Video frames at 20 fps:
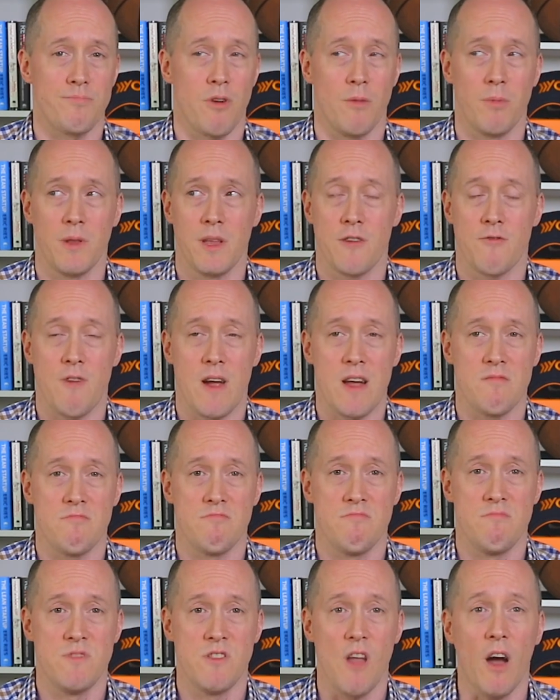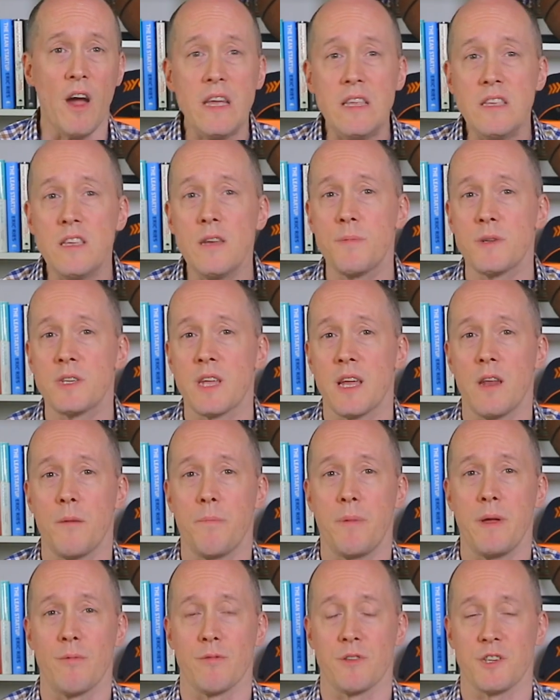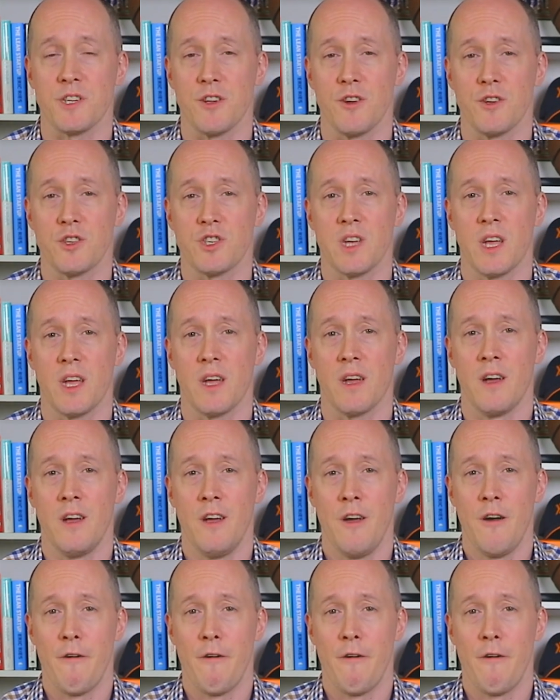probably around 90% of people searching